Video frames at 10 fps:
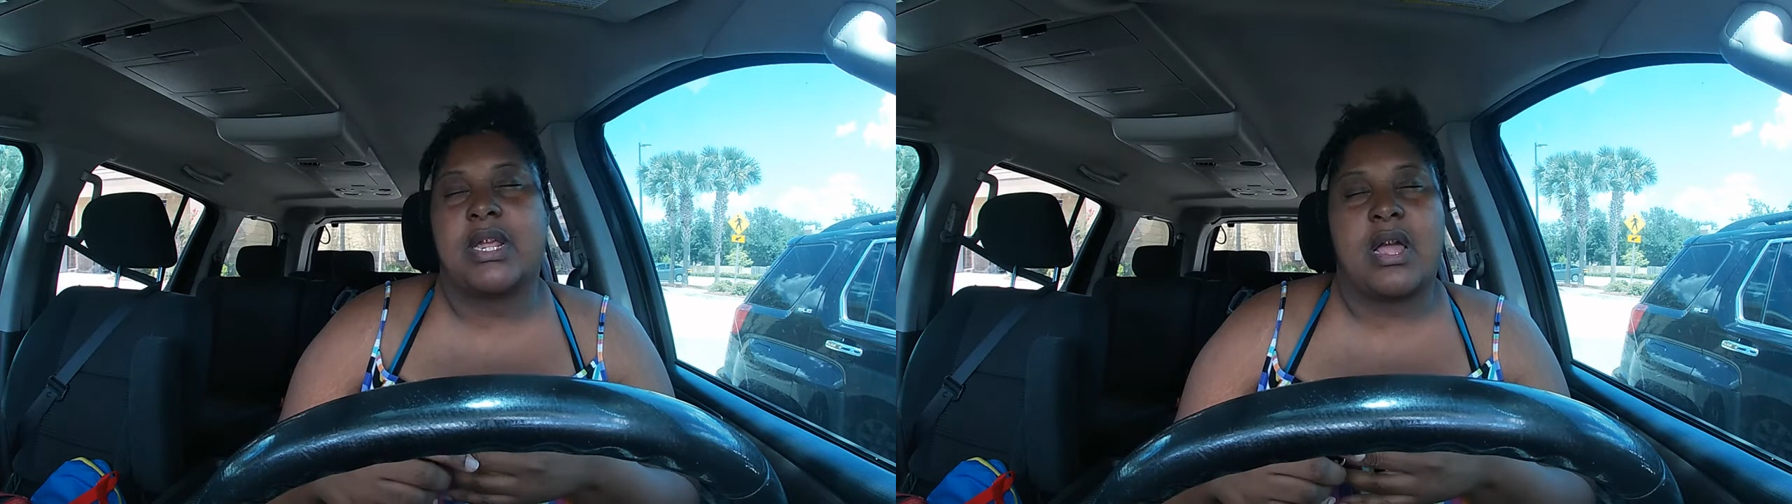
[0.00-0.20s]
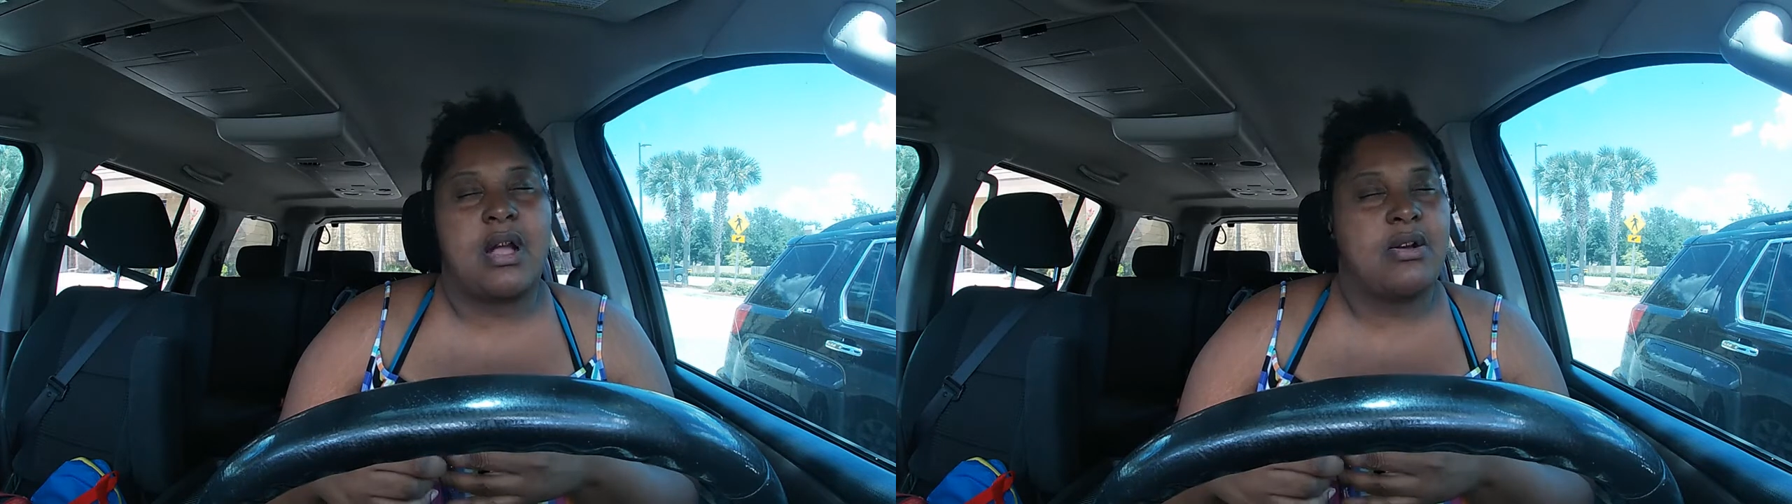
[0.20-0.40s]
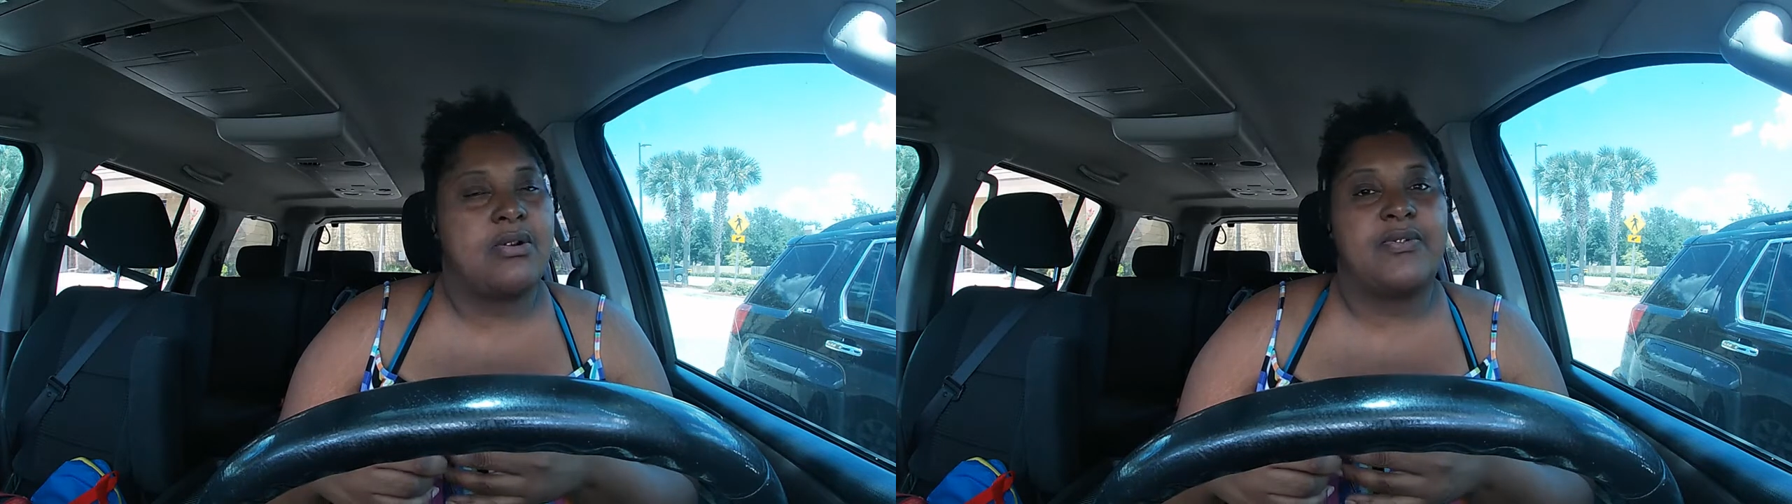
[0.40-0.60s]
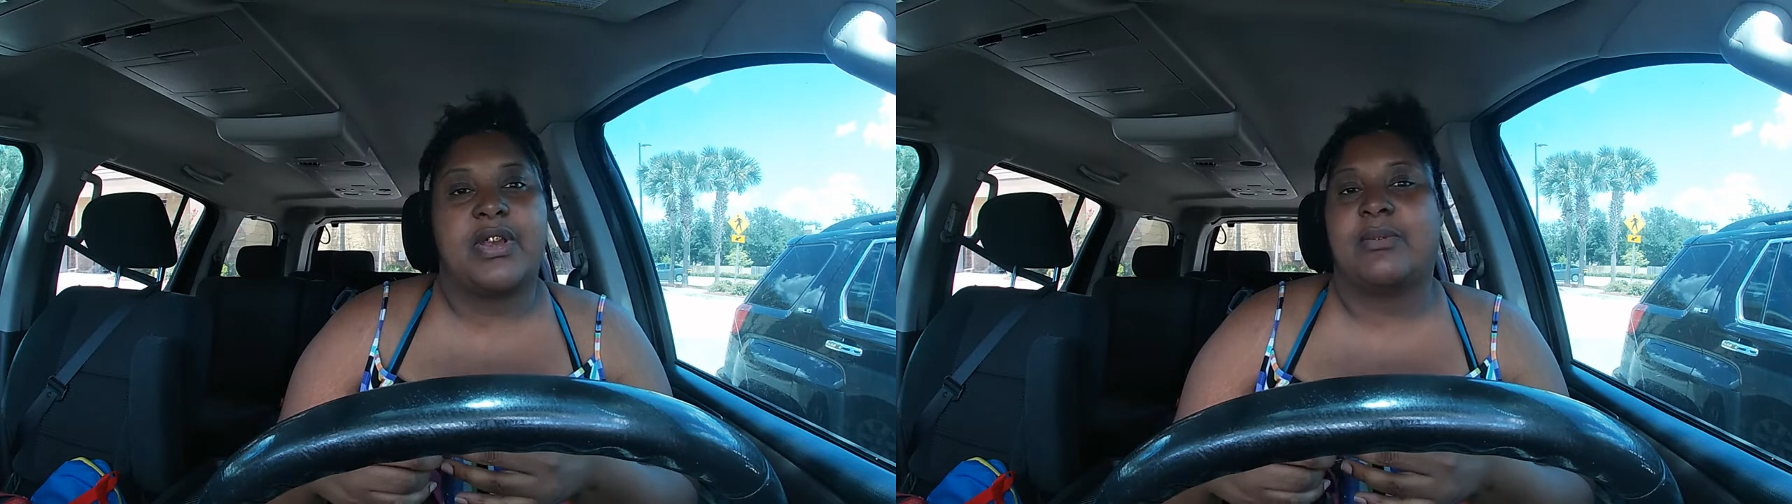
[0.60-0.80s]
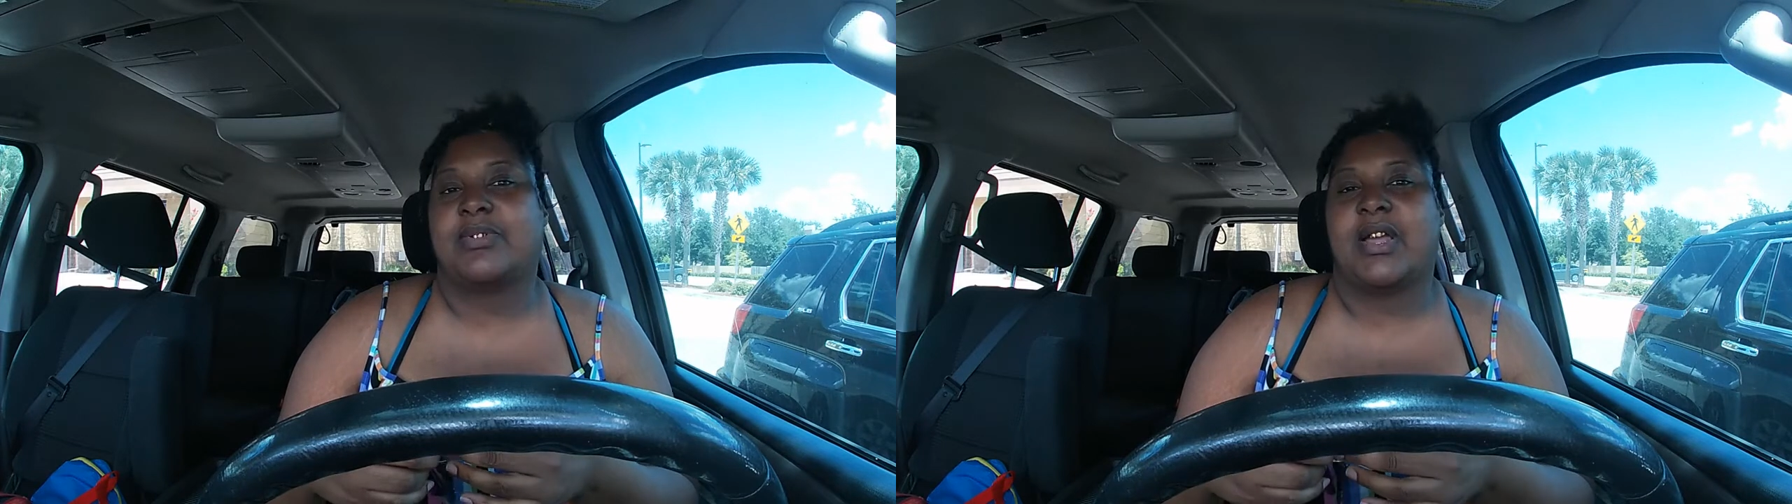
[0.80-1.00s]
hell off
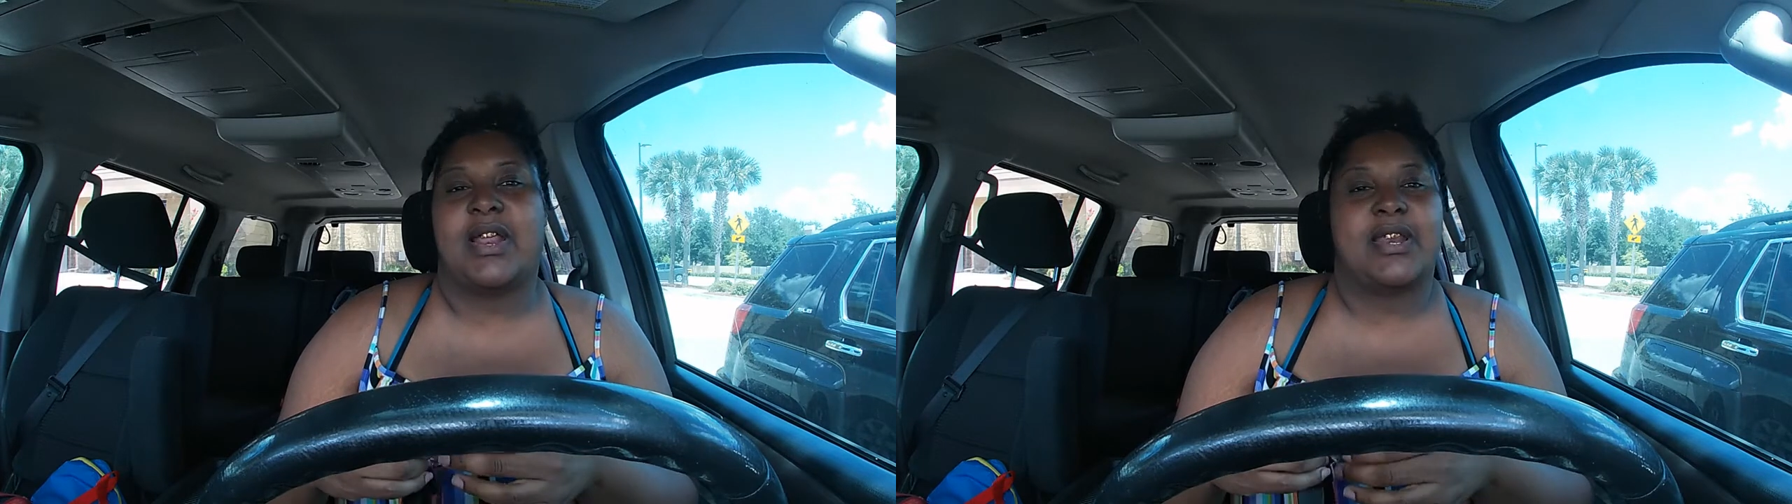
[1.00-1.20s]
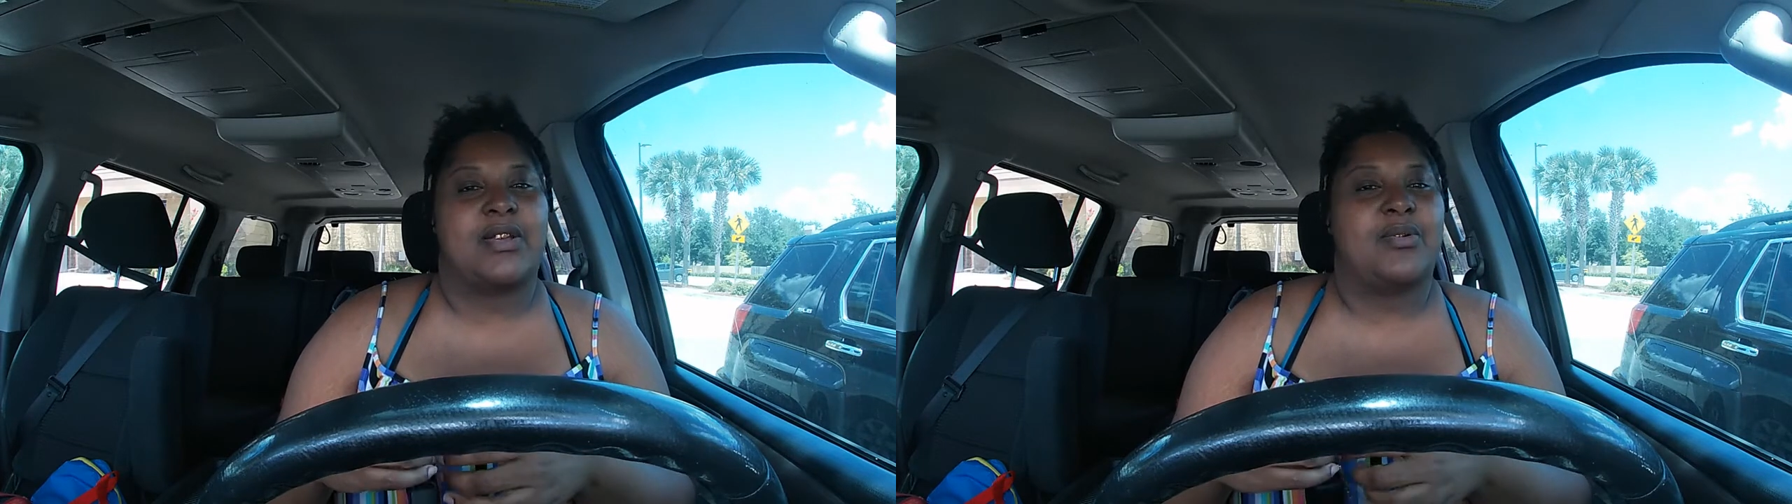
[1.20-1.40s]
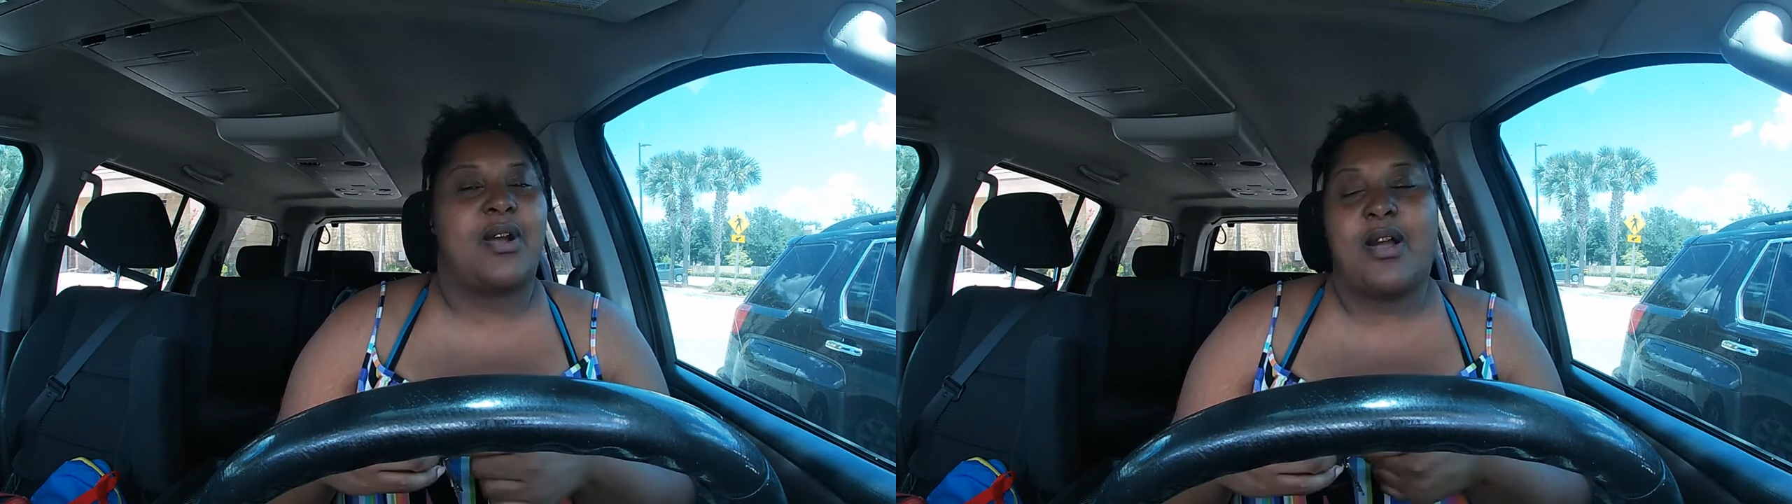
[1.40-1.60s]
and I'm trying not to go